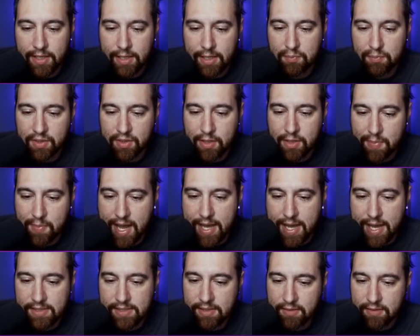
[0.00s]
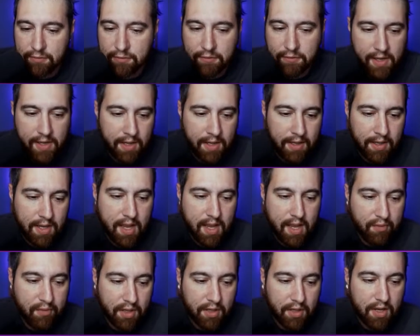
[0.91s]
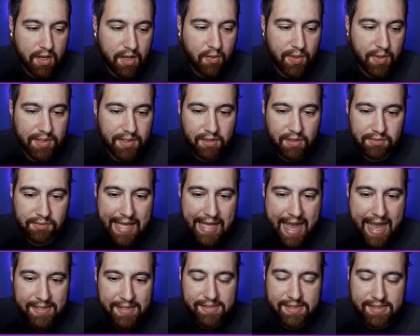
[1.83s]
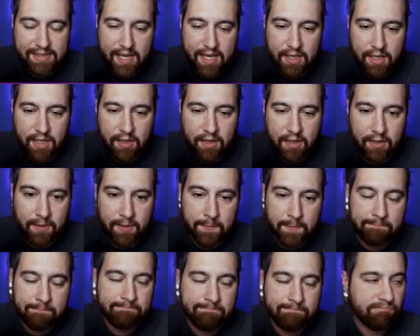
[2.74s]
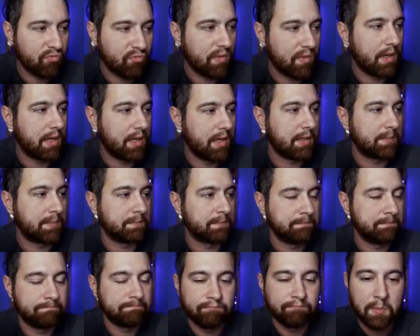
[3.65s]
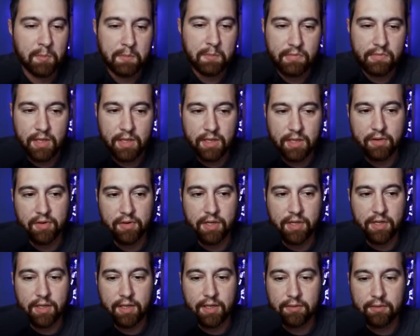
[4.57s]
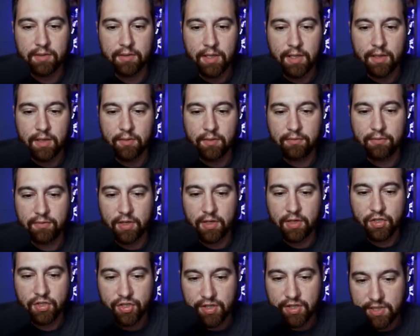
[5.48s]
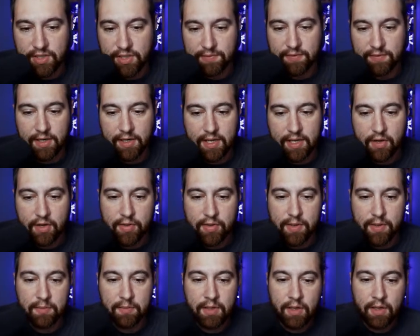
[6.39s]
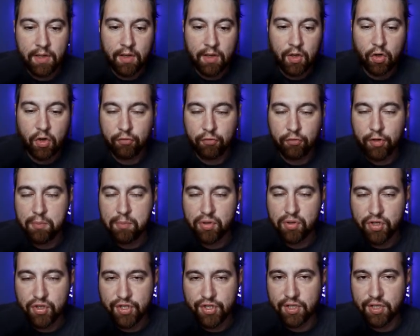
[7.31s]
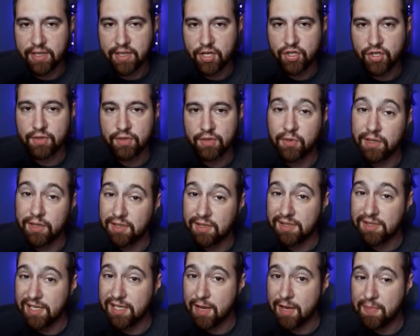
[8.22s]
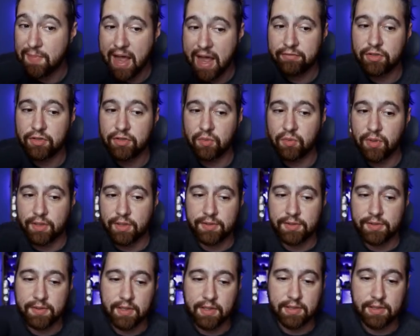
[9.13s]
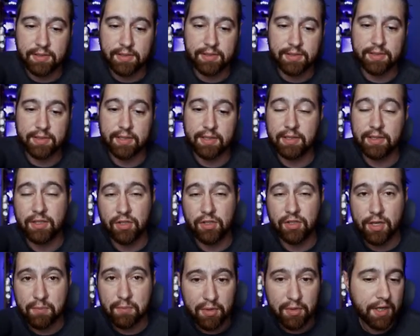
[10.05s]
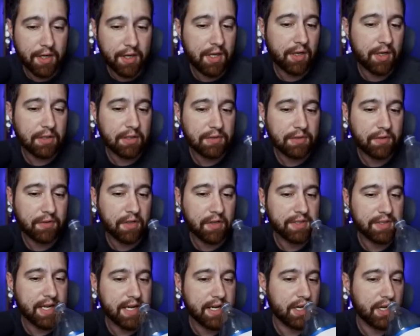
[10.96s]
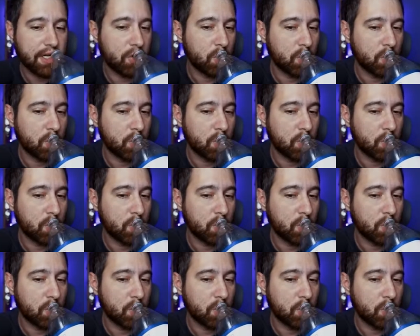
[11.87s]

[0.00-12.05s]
with a positive, and we're going to go with our last set here, and then we're going to finish this video and hopefully push to legend with this team afterwards, because it's looking pretty good as far as I know.